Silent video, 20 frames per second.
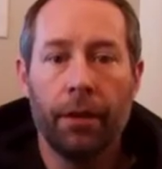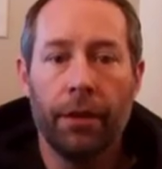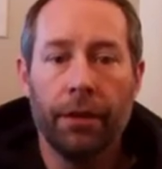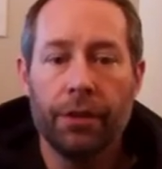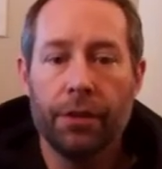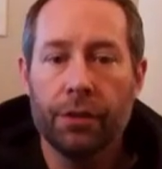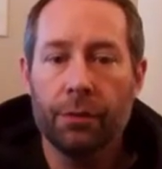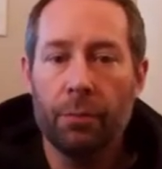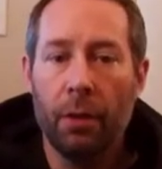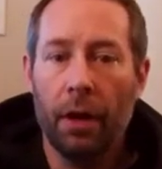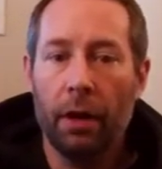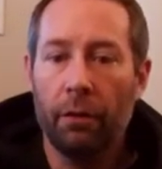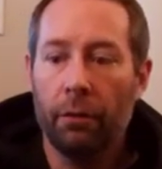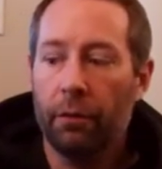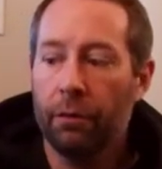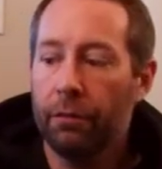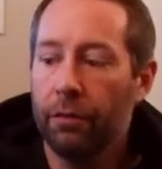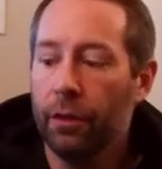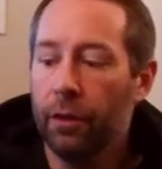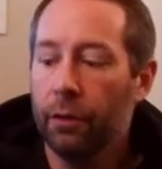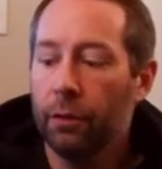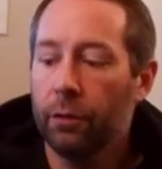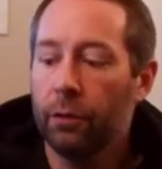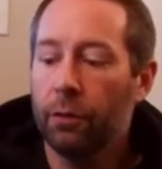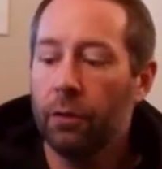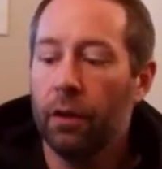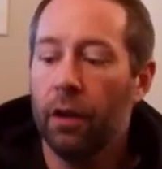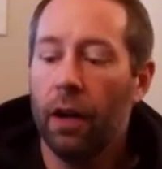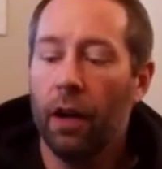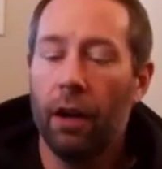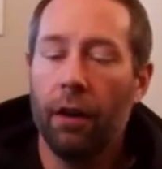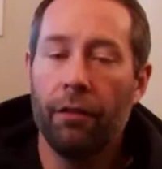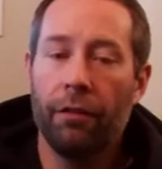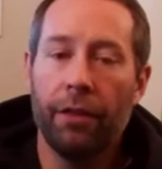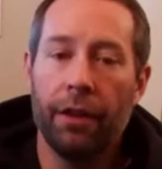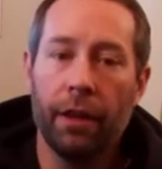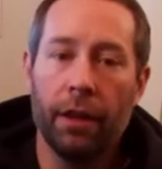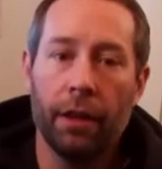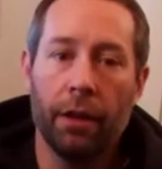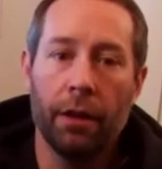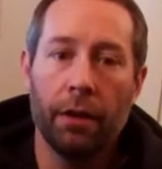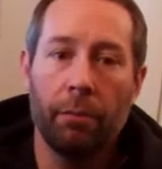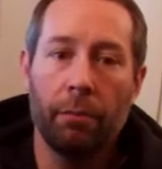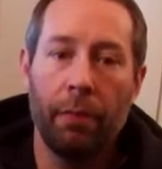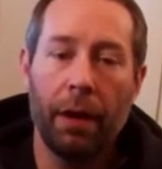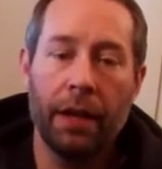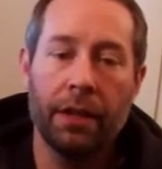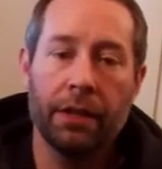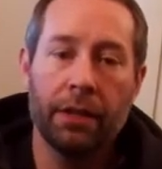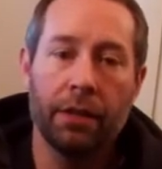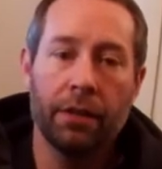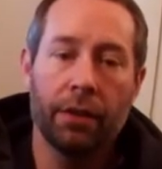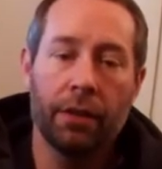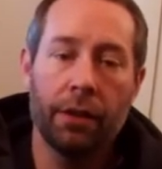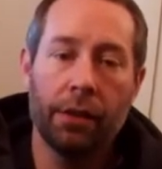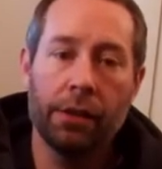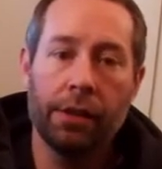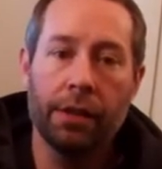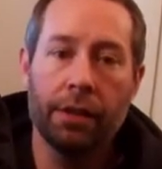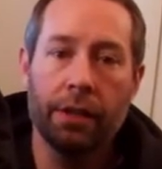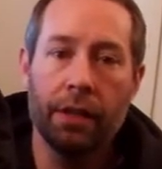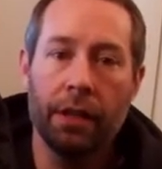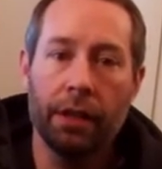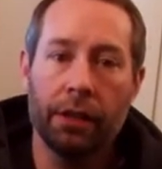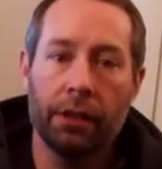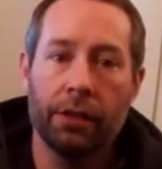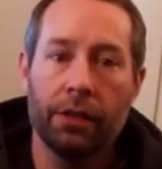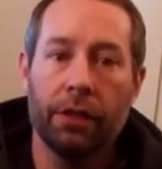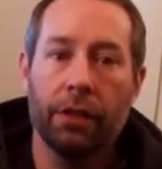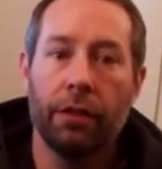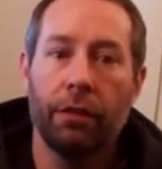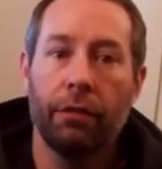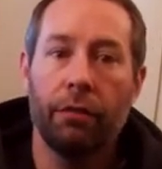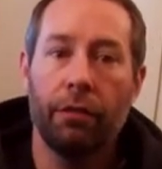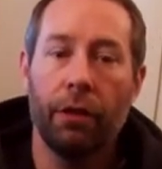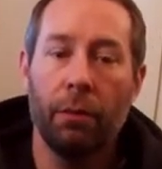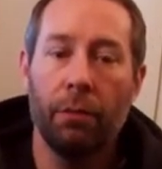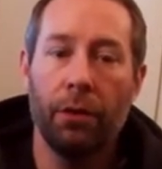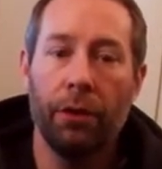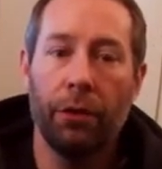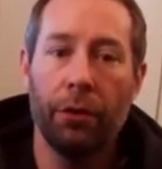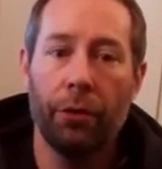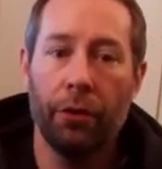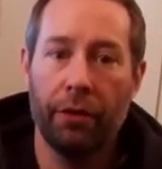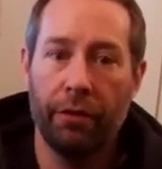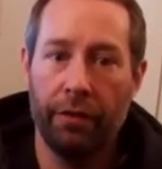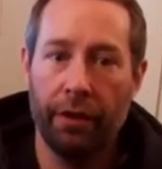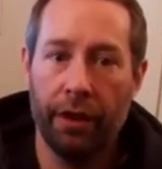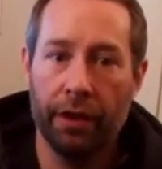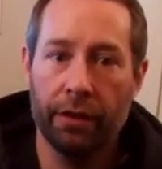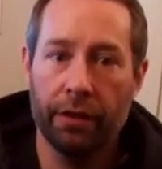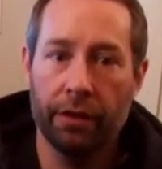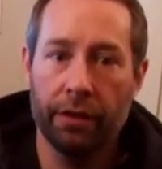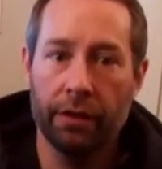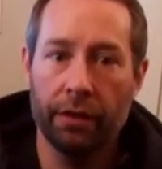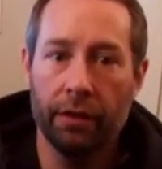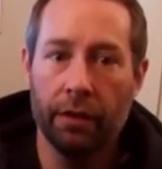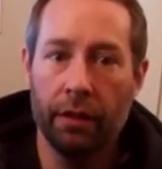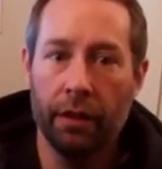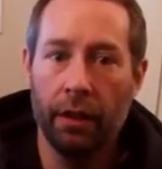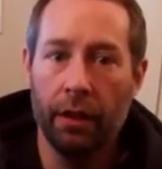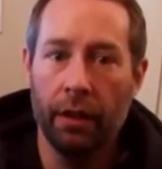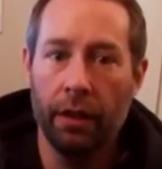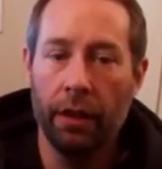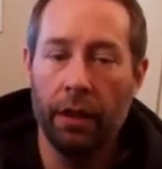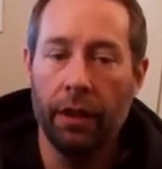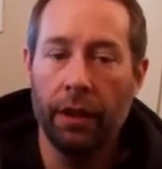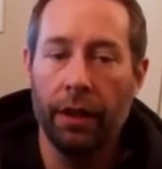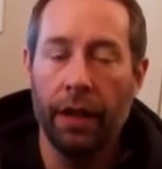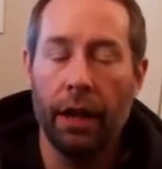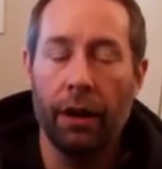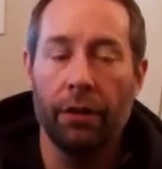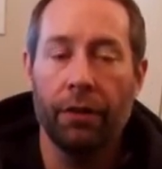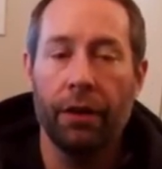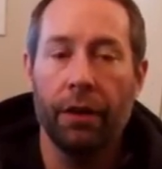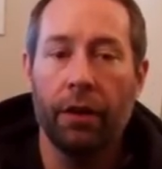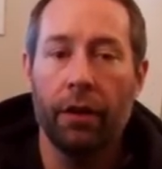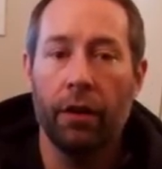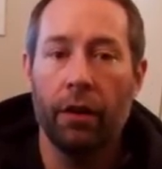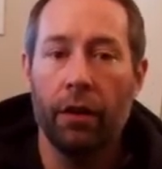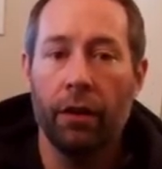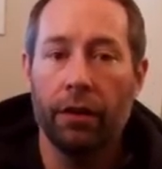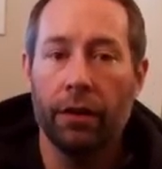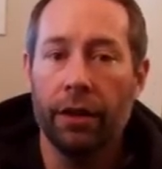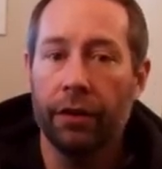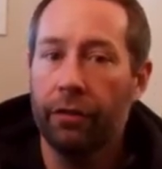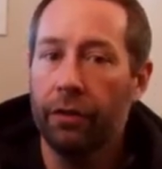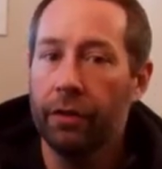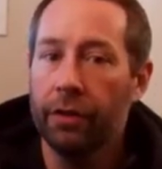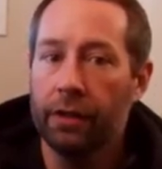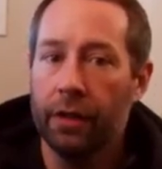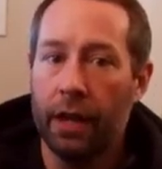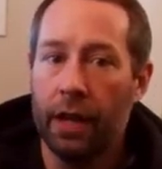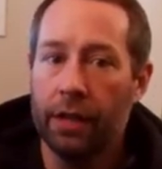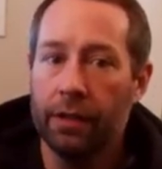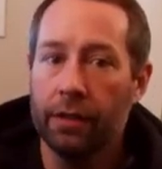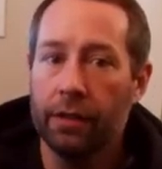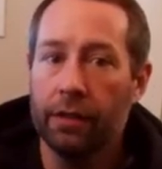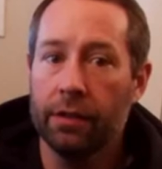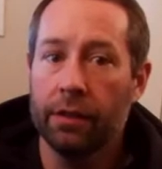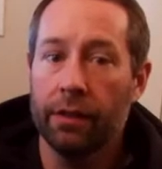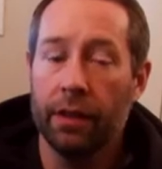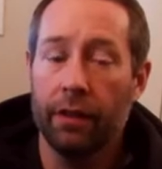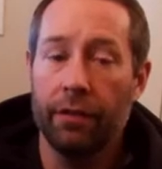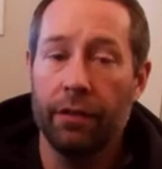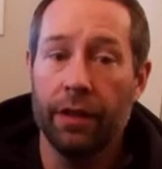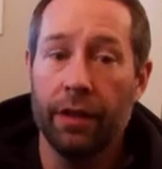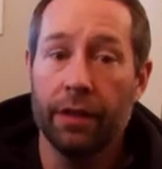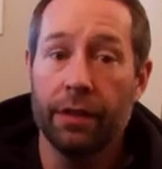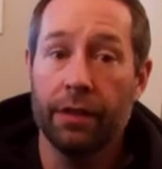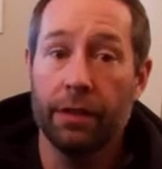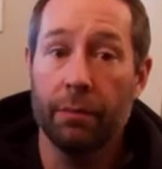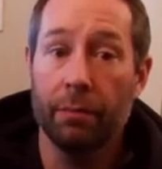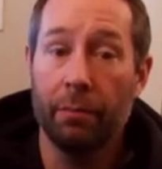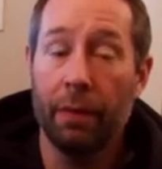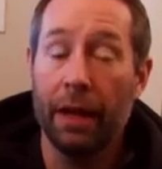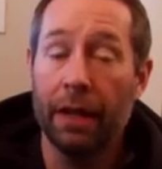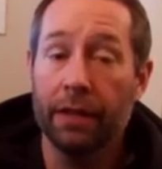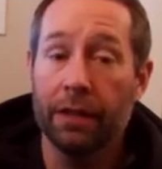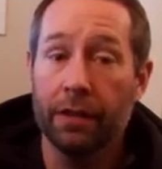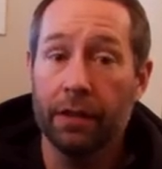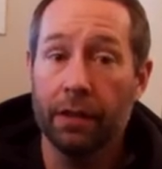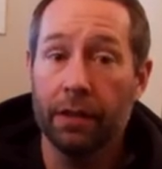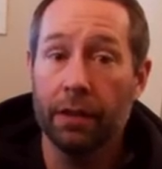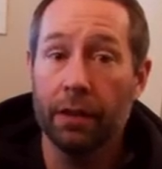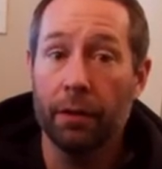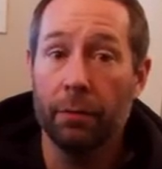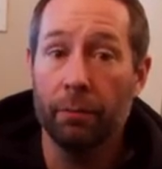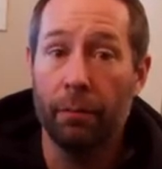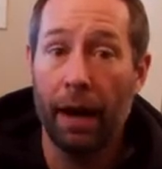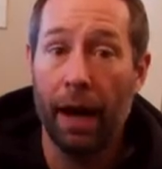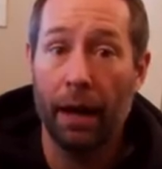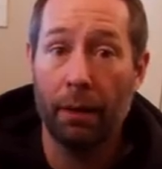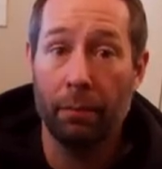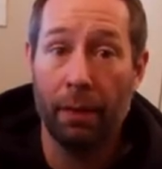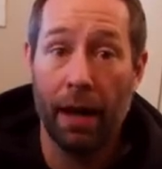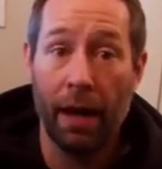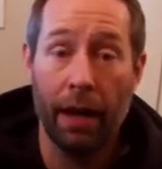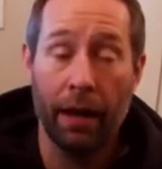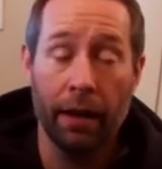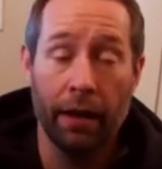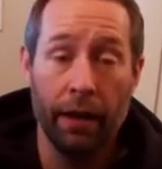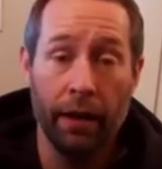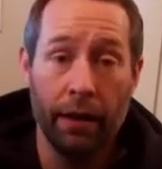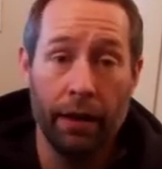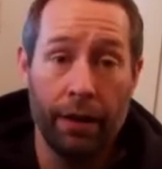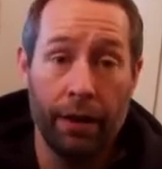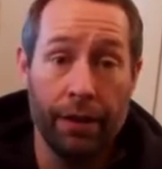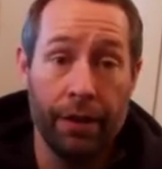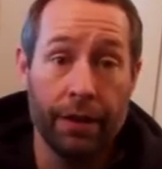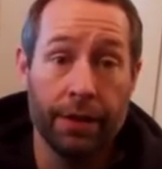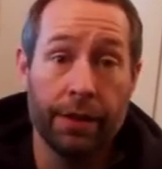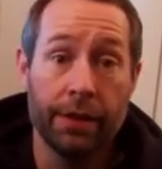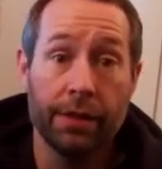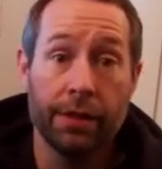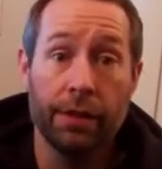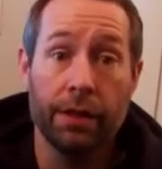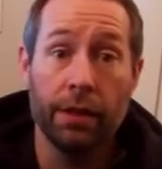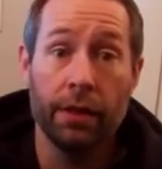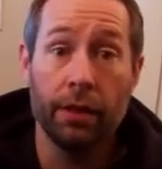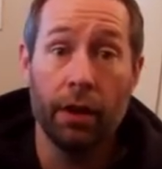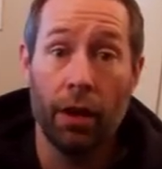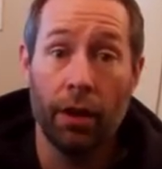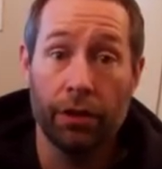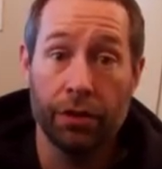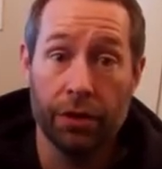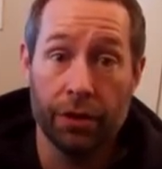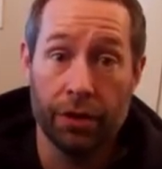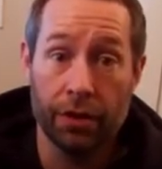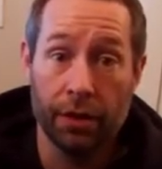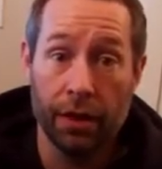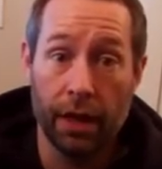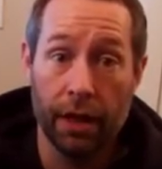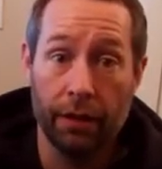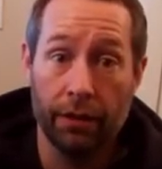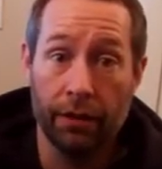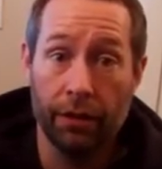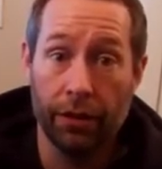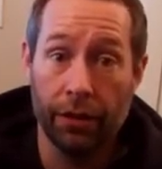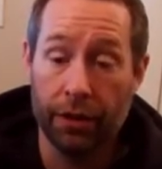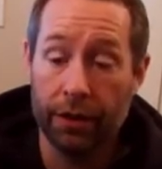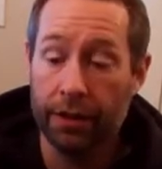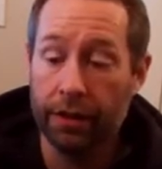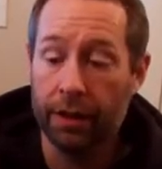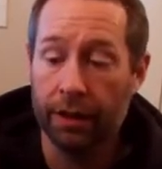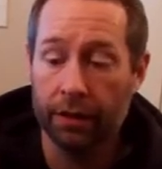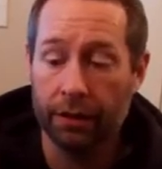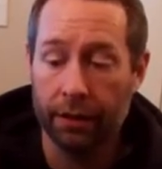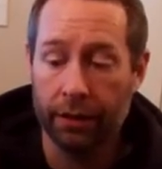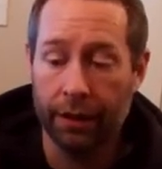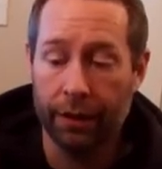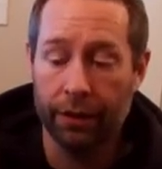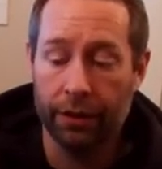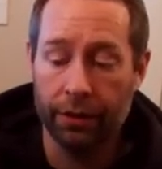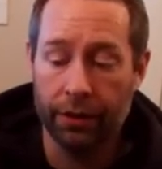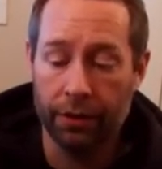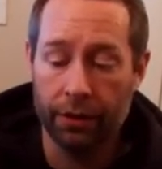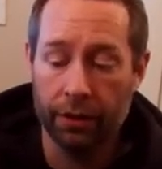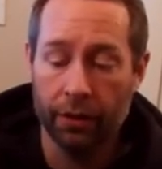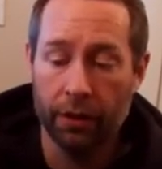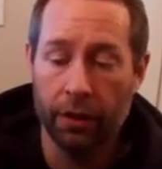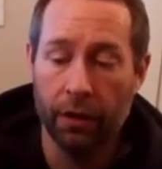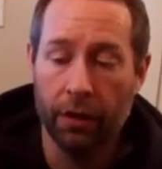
This is my review of the Basin 36 from the North Face. Now there are different sizes of this Basin backpack. This is the largest at 36 liters.